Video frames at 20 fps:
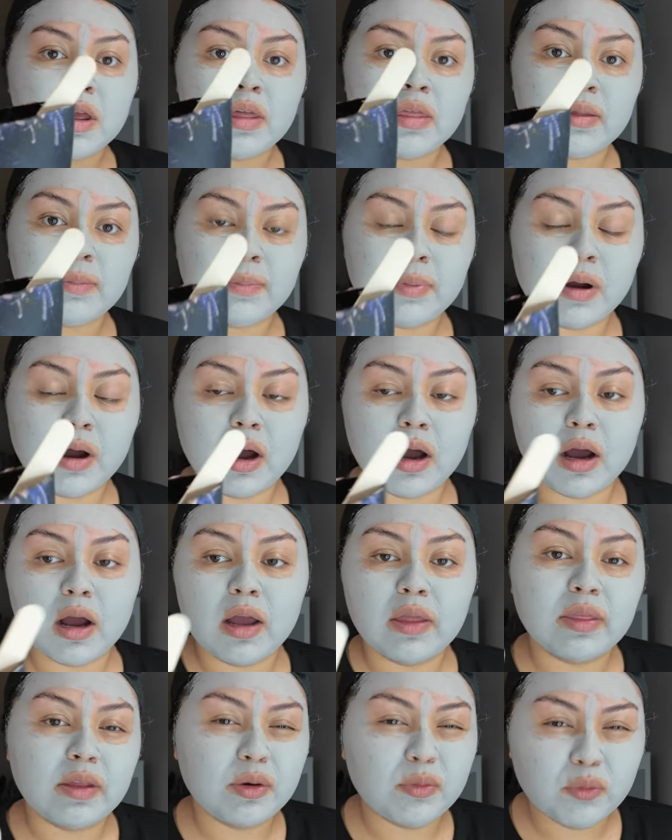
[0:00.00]
the pot,
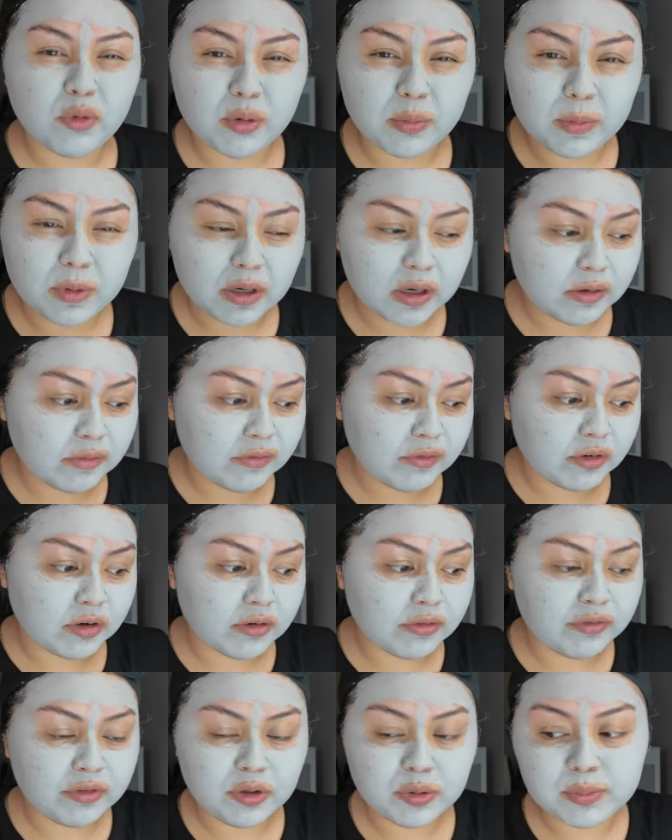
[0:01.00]
and then warm it up for a
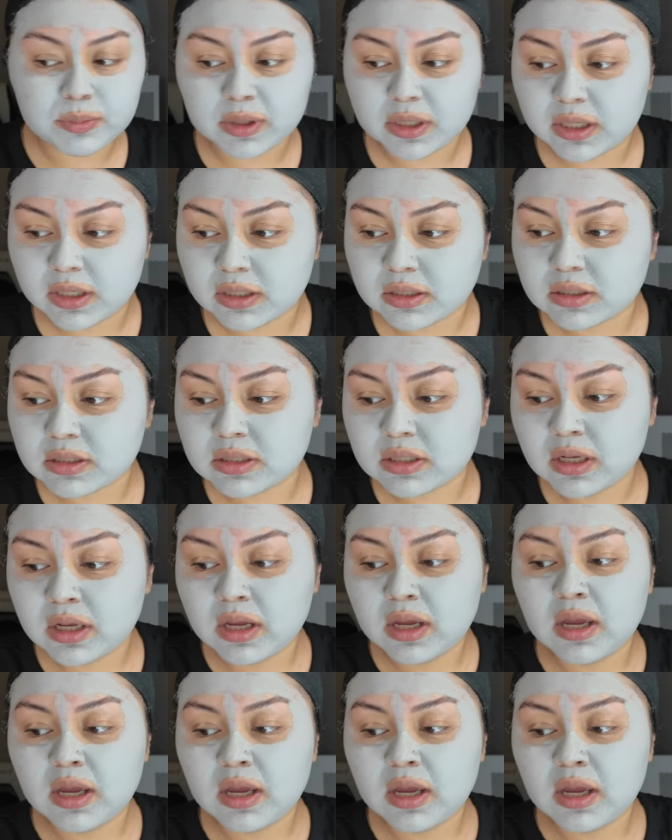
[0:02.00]
few minutes.